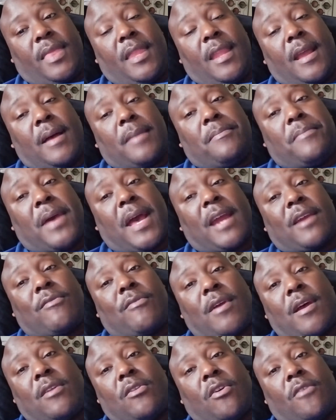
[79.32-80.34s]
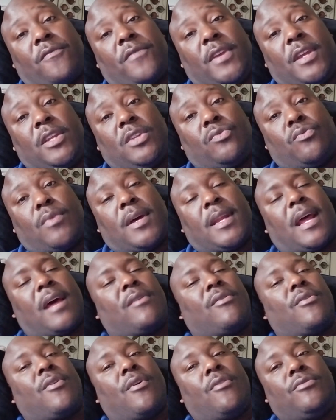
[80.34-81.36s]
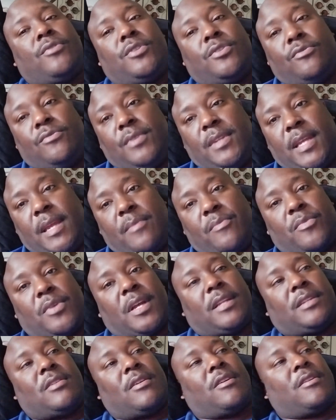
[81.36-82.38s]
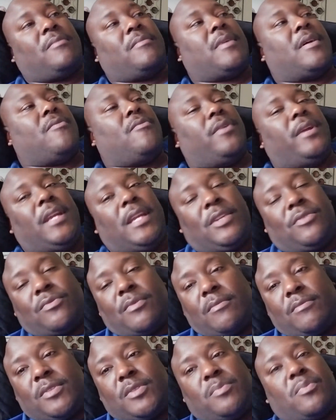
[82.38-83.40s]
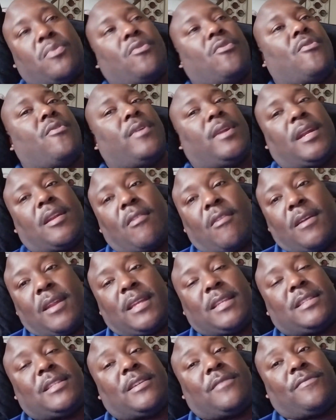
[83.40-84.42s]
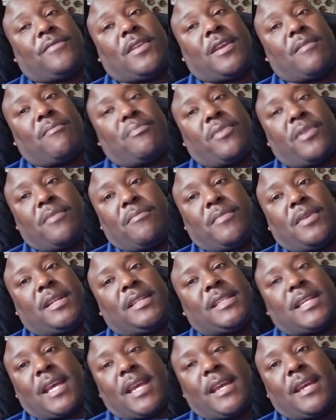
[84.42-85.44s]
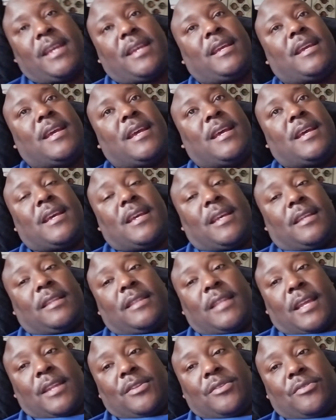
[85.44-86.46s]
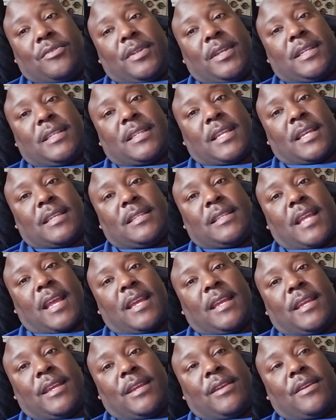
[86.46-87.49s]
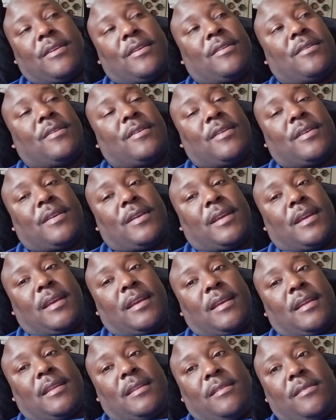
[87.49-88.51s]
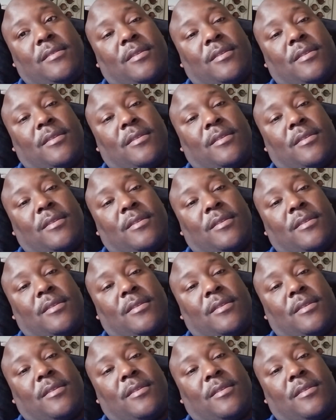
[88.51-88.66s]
a background of each one. I don't go too deep. We're not talking about where each one was born and all that stuff. They're pretty much they do this, they stay here, and